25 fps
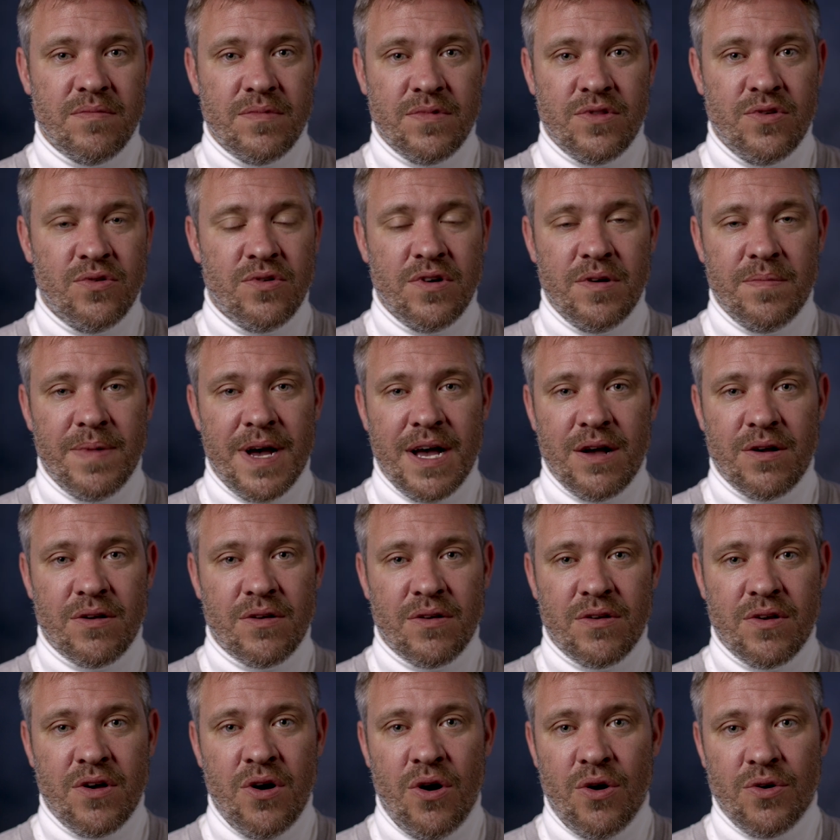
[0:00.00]
talking about
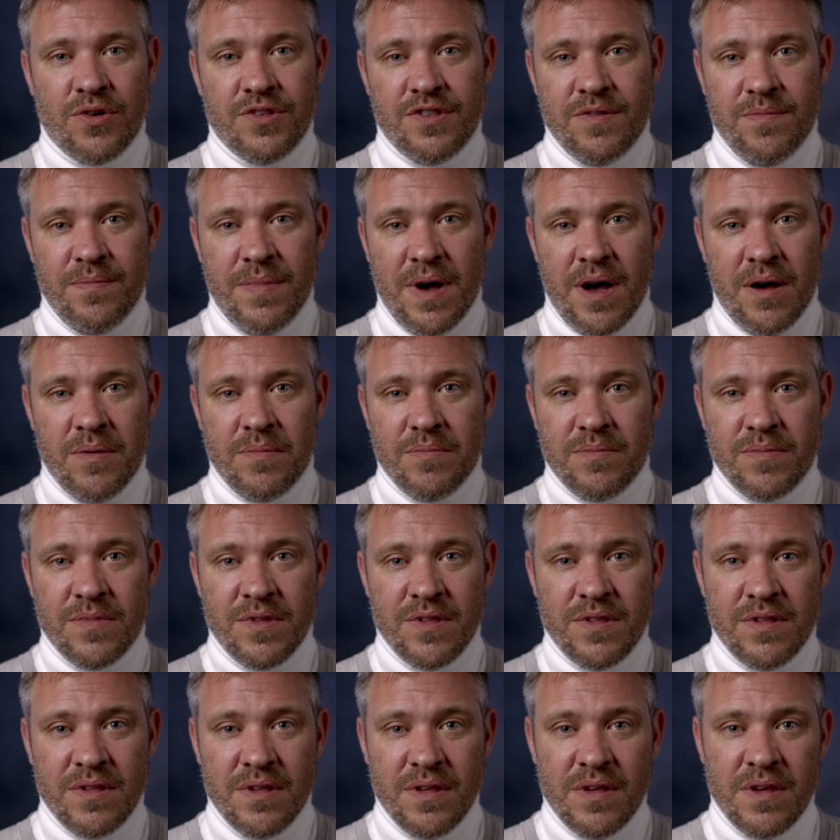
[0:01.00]
cocks and
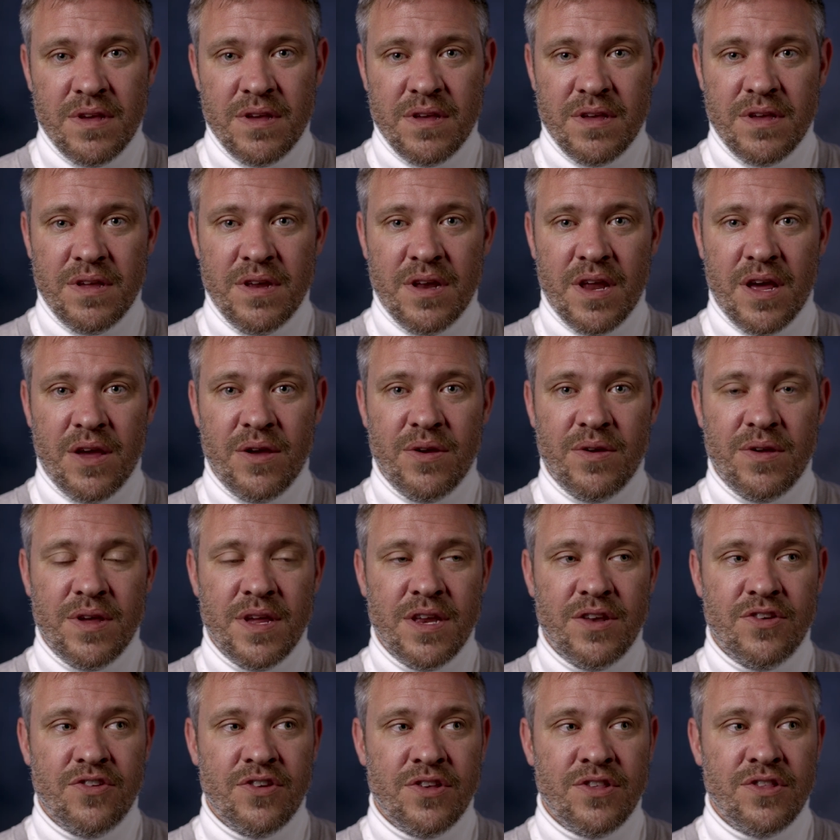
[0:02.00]
bums, you know,
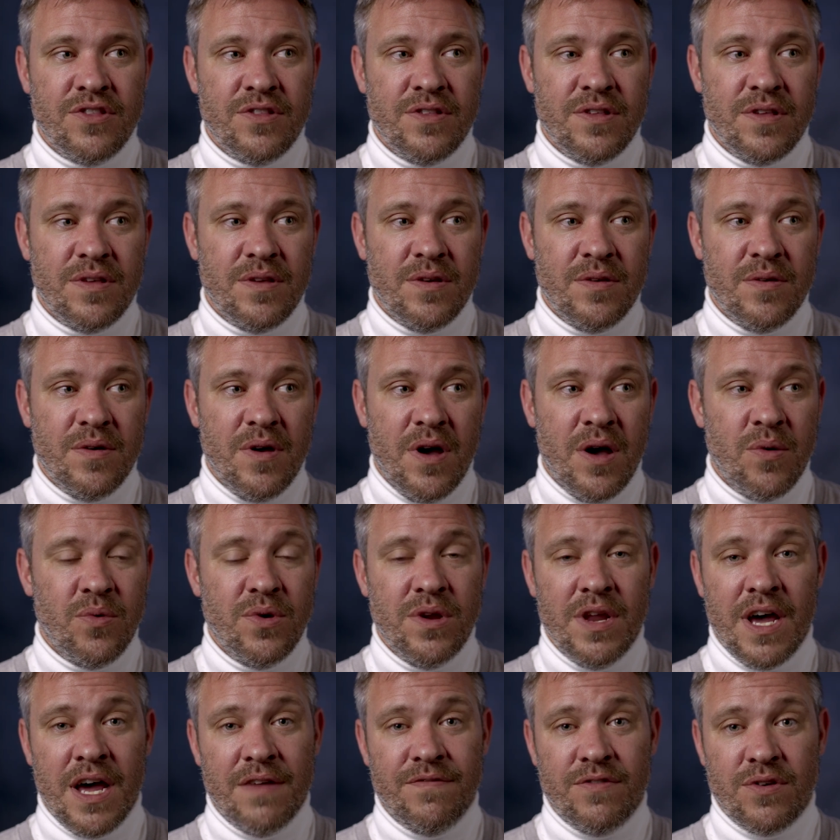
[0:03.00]
it just, I
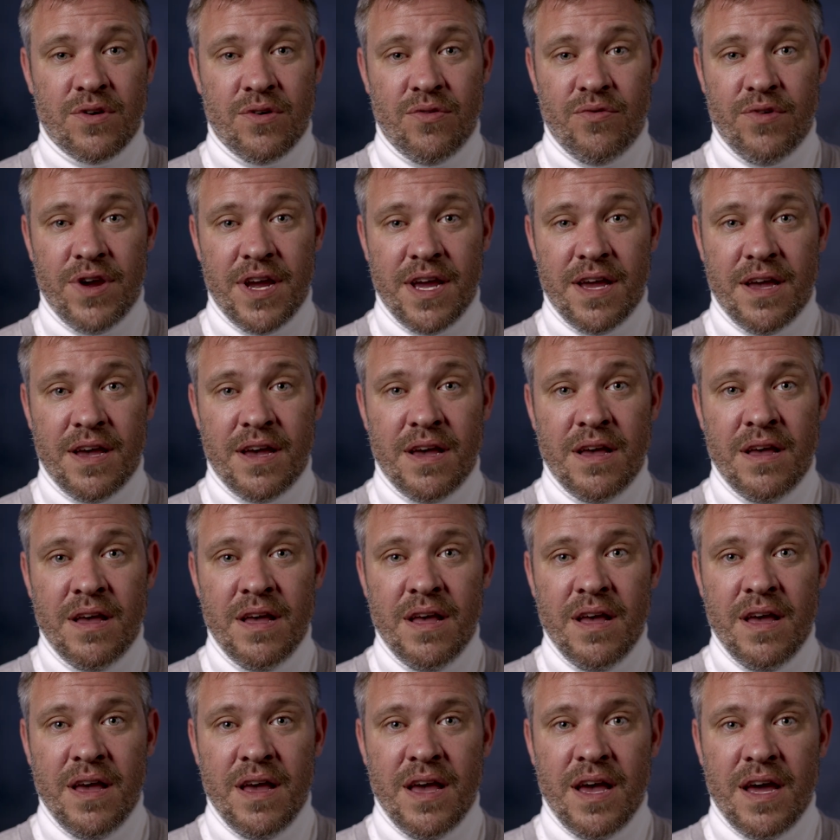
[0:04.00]
wouldn't have a career,
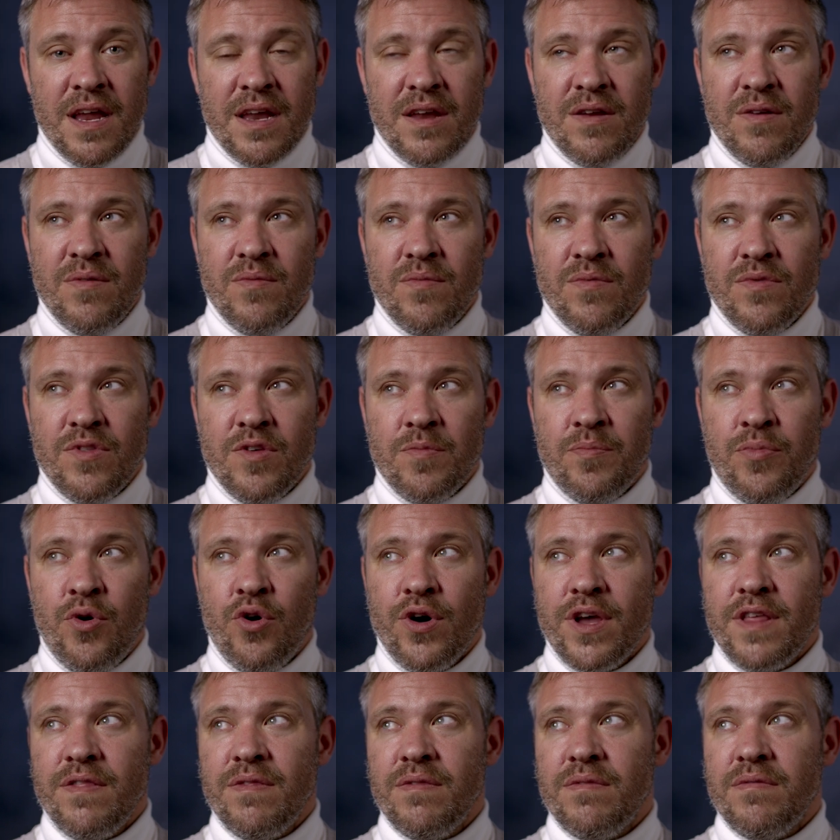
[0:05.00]
and the
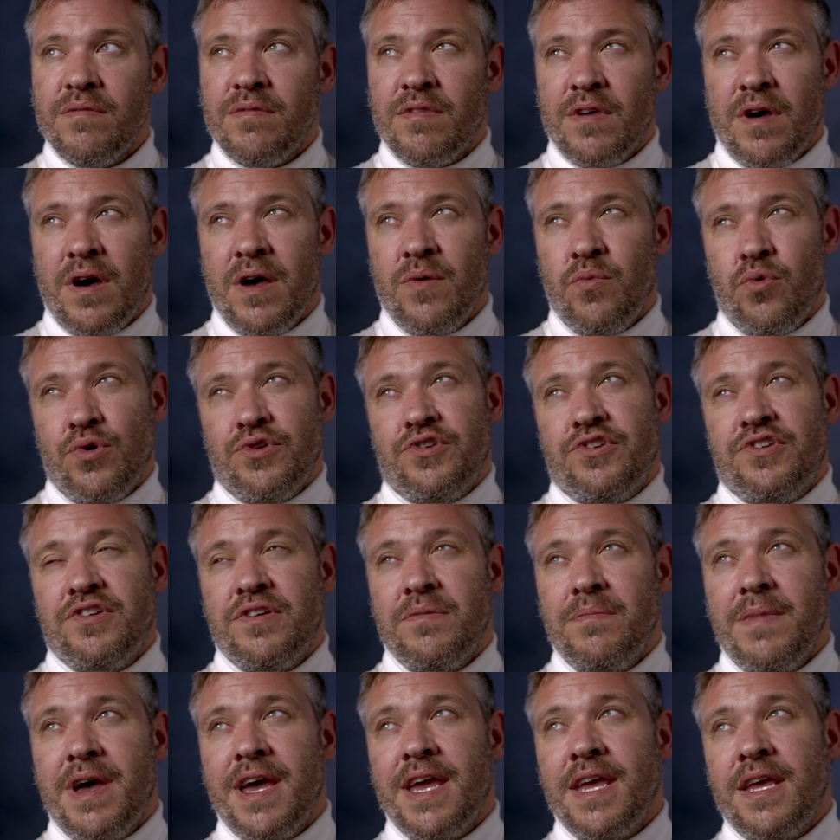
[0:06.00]
point that I wanted
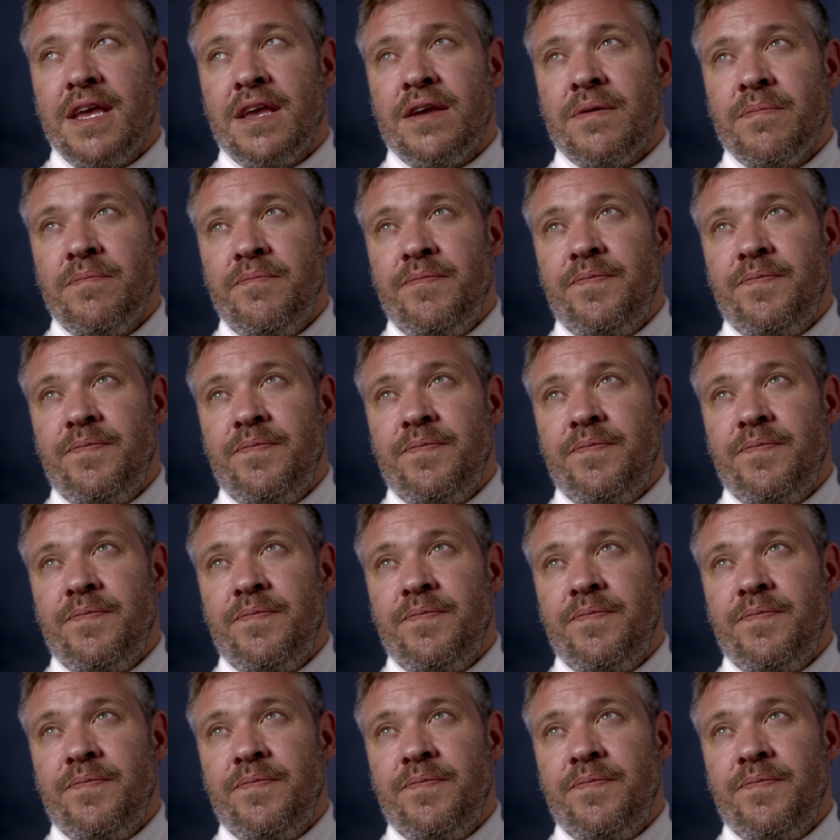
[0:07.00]
to make